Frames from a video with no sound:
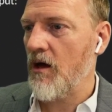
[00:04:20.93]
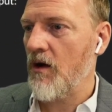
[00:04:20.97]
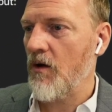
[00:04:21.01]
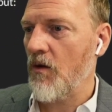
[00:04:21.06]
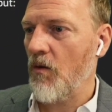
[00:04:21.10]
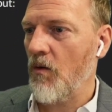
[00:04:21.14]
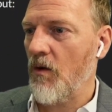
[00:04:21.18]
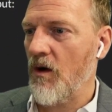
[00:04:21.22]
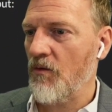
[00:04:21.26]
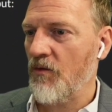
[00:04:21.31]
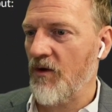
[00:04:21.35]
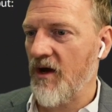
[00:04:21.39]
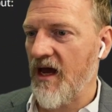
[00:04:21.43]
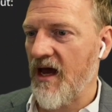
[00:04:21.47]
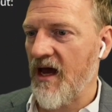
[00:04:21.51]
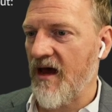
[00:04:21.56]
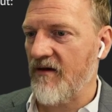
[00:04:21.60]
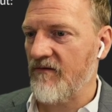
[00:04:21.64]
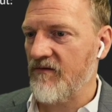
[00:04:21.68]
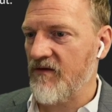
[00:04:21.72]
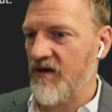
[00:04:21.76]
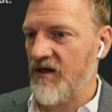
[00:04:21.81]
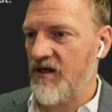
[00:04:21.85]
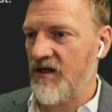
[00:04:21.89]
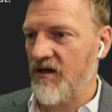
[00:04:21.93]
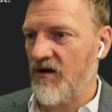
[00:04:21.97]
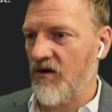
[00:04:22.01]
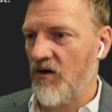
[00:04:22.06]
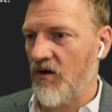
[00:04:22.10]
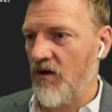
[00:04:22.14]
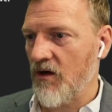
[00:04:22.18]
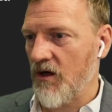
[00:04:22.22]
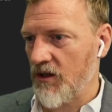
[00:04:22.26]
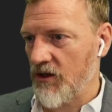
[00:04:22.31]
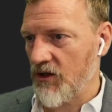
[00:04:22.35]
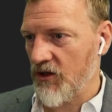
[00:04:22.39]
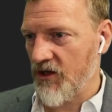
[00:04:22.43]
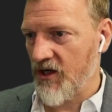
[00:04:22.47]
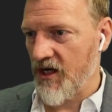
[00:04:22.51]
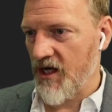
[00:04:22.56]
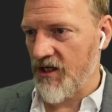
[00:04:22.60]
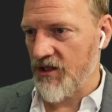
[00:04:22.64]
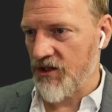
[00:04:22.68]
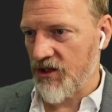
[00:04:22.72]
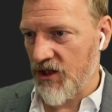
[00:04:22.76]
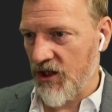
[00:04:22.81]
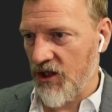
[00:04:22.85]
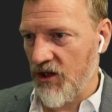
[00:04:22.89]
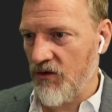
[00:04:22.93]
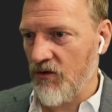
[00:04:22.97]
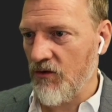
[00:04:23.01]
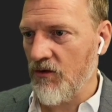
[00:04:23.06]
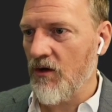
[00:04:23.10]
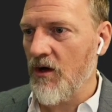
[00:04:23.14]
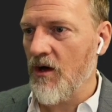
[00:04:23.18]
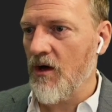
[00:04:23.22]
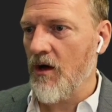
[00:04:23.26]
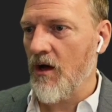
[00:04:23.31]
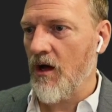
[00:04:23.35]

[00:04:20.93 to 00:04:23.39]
what we have in our LearnHQ.